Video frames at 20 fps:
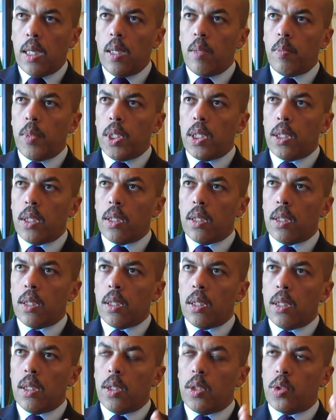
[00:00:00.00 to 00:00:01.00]
aiming
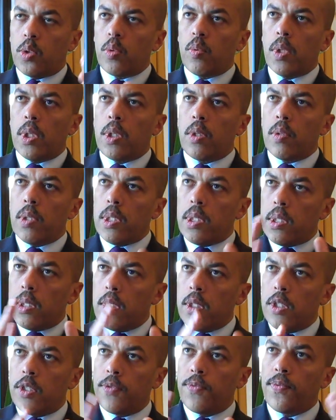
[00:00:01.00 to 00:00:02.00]
to address
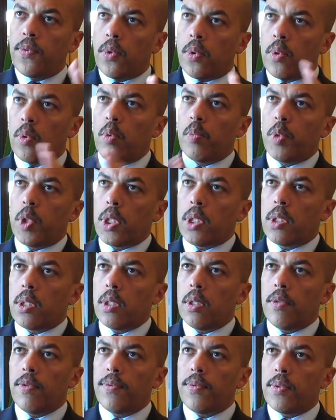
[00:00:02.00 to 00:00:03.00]
these four
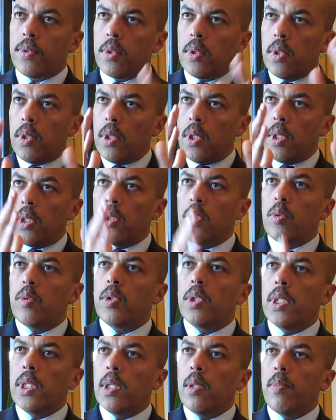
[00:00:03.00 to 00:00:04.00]
objectives: the
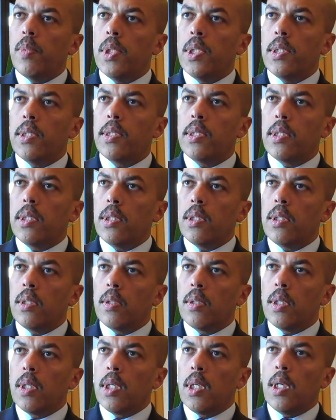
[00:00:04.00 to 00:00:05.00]
reliability,
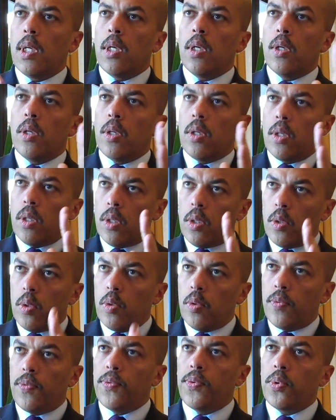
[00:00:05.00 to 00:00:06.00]

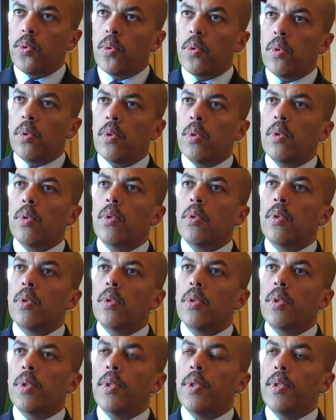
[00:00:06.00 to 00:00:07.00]
the fuel
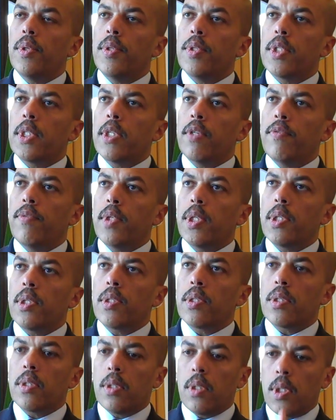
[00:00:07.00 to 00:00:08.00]

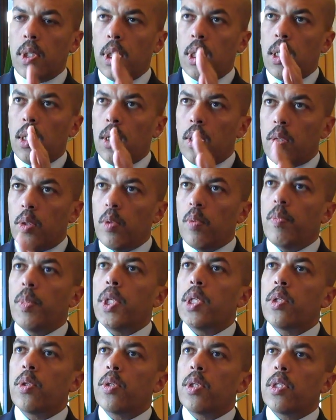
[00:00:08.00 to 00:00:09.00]
savings, the
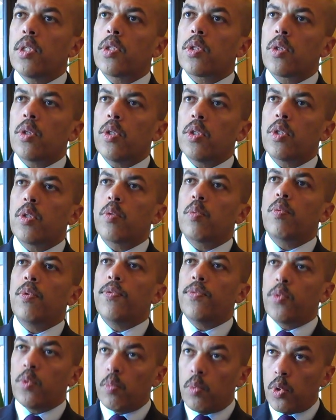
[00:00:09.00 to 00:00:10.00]
maintenance cost
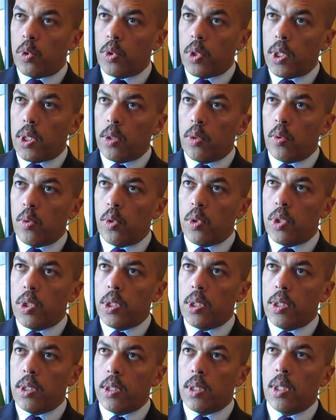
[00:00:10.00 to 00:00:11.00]
with tomorrow
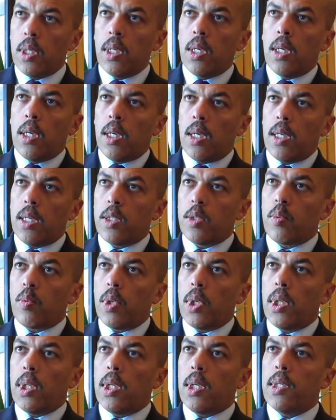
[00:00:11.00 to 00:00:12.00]
technologies, as
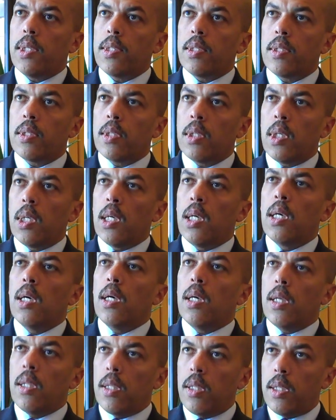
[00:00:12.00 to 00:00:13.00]
well as
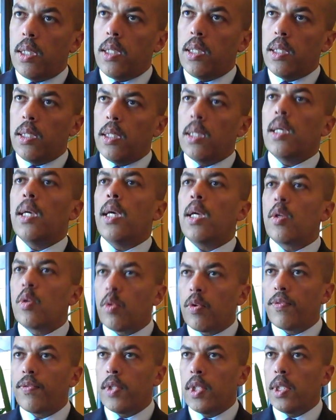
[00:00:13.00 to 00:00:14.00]
the
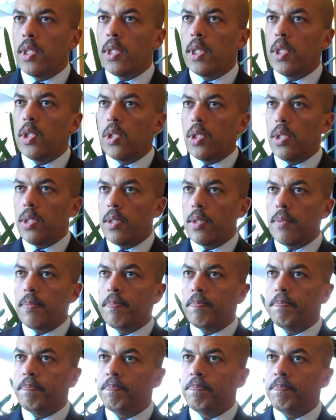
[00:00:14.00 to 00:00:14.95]
eco-friendly engines.